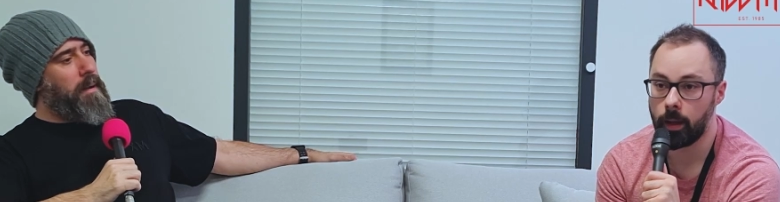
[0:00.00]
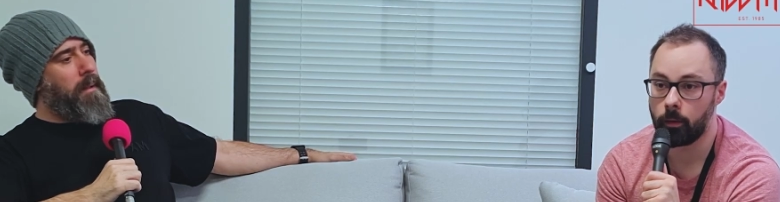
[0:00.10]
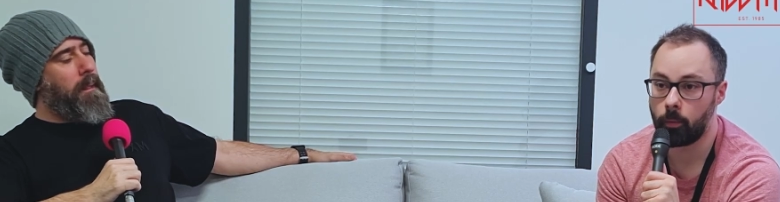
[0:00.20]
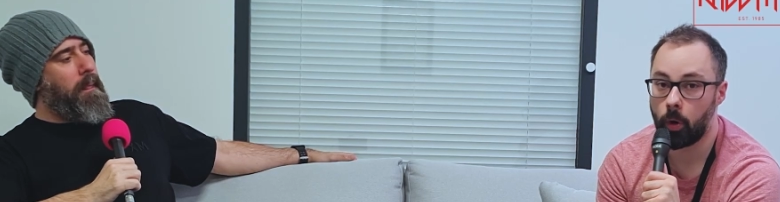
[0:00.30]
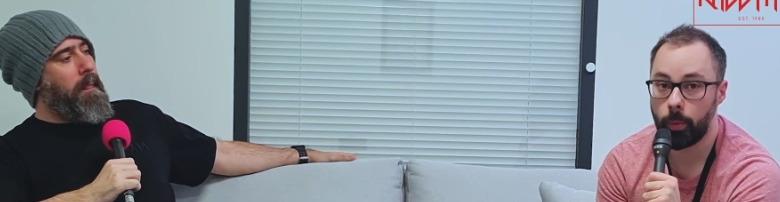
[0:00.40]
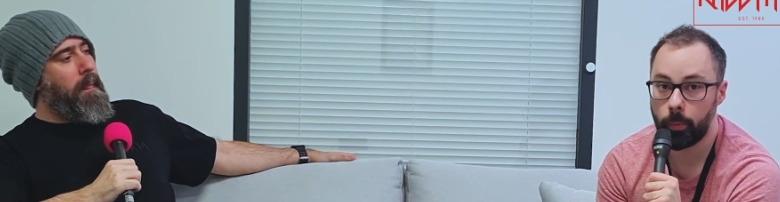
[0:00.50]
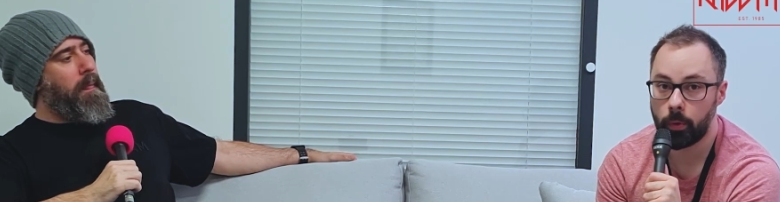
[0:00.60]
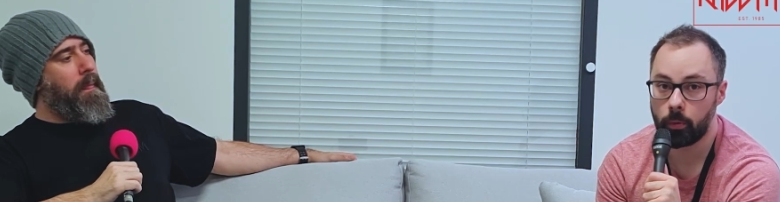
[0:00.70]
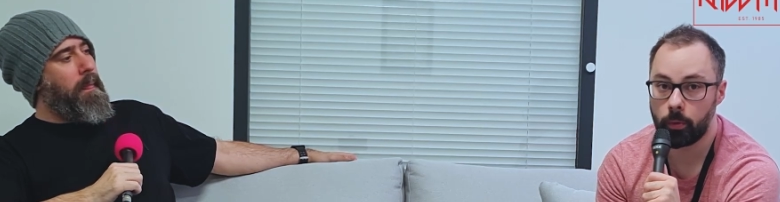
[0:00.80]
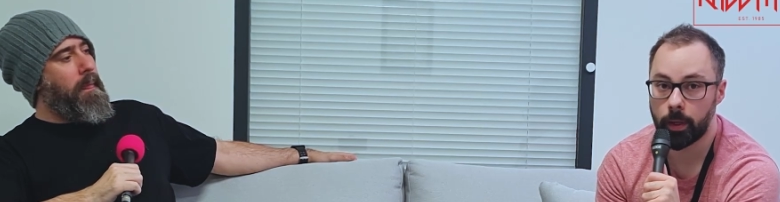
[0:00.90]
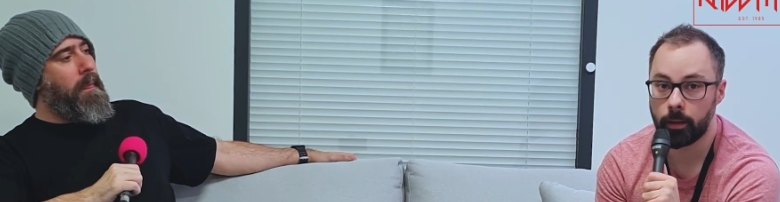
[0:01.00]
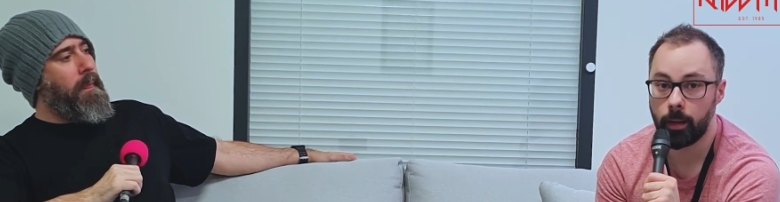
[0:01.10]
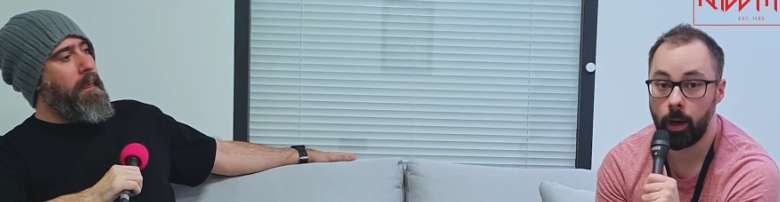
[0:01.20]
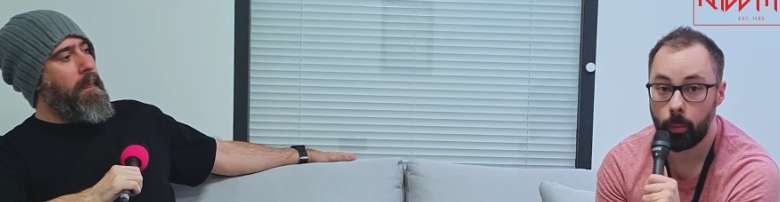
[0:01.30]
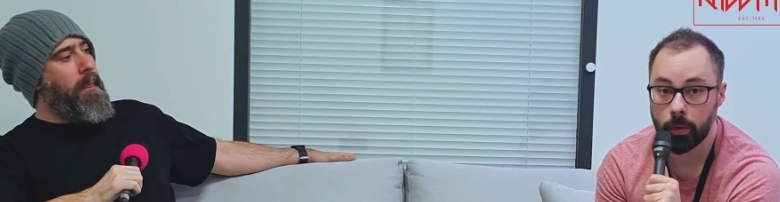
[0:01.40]
Speaker 1: I have more people who
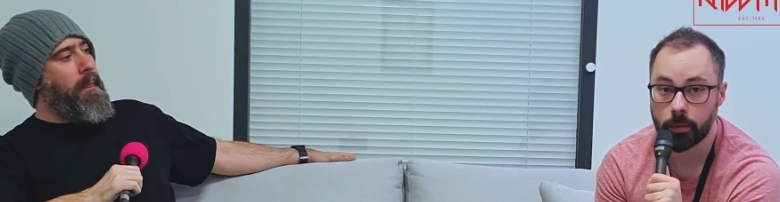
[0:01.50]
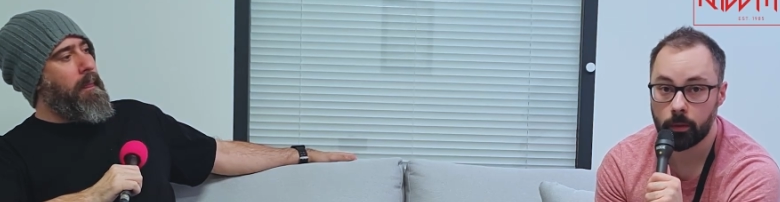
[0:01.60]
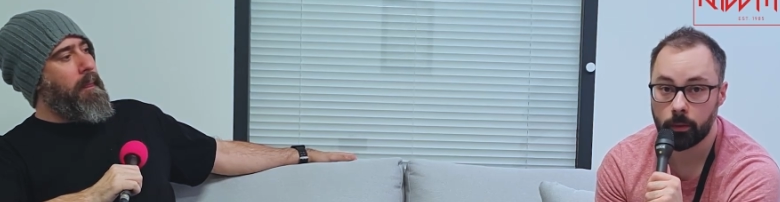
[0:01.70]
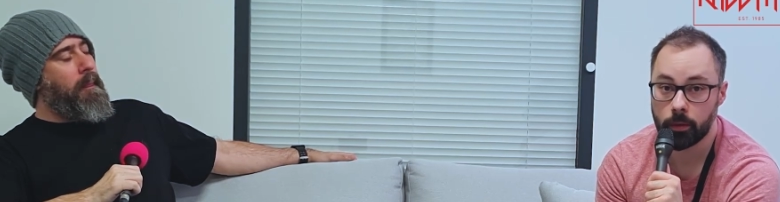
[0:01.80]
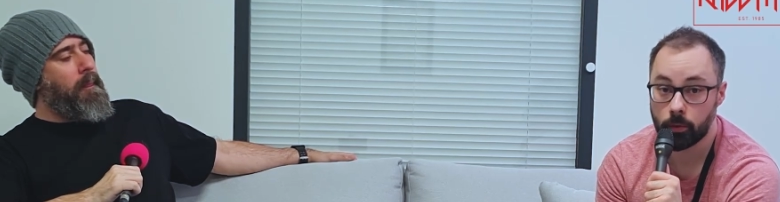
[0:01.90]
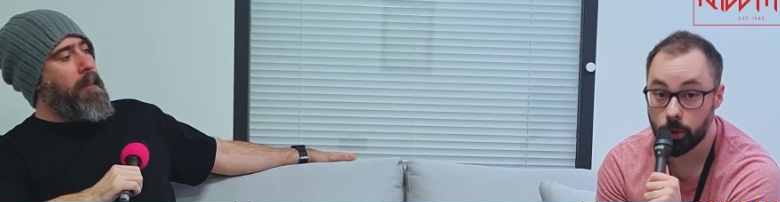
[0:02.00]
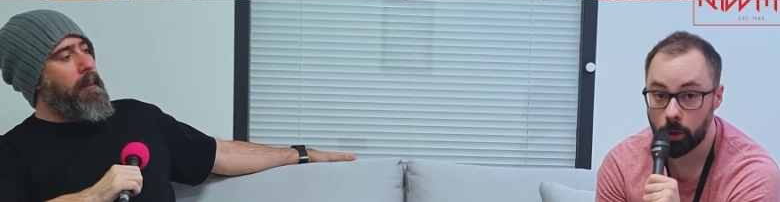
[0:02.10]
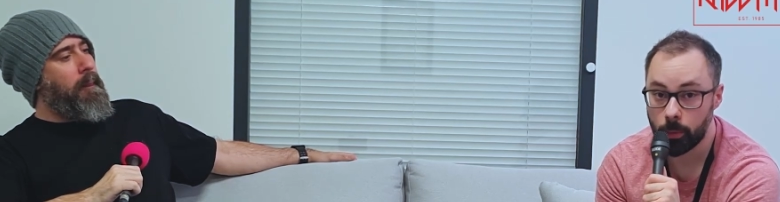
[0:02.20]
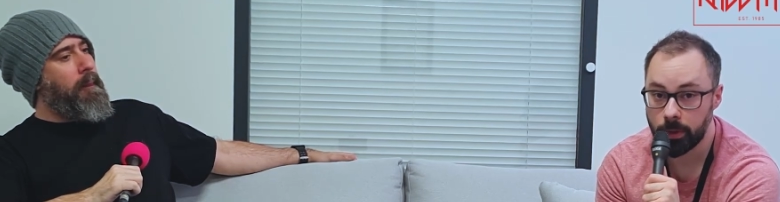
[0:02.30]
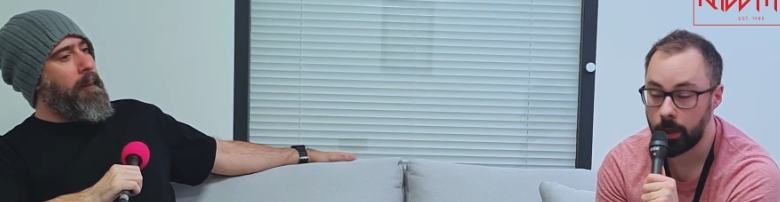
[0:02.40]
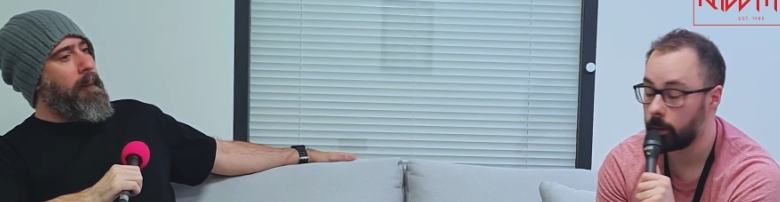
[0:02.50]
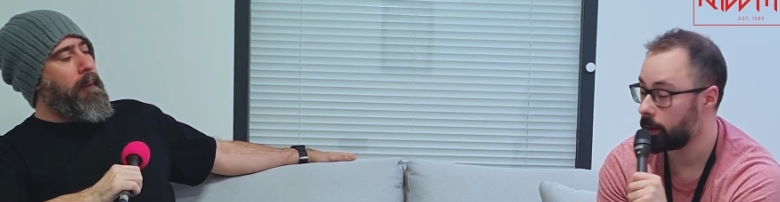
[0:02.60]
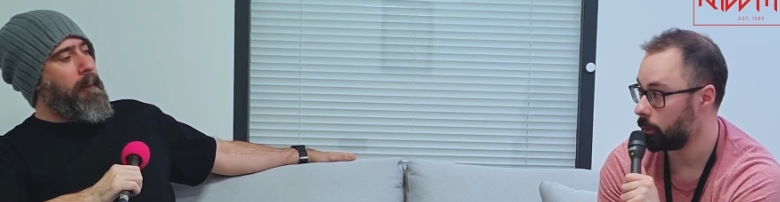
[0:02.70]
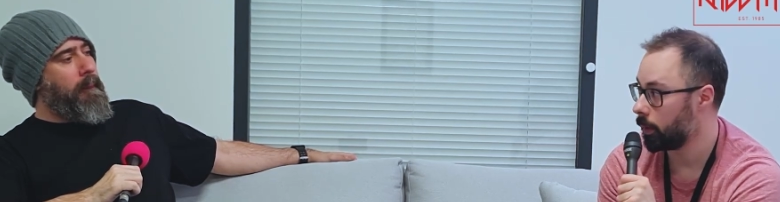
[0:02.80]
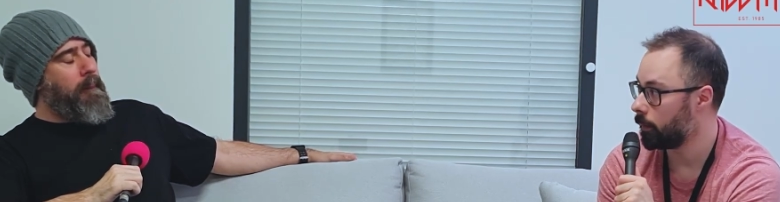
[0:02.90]
can help us on the social media.
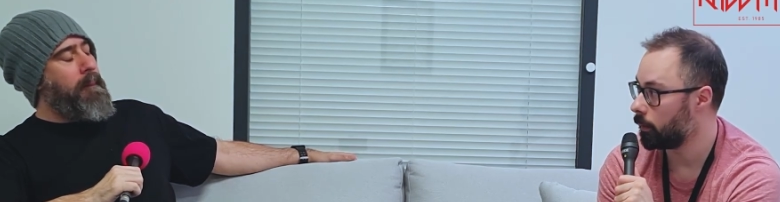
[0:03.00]
Then we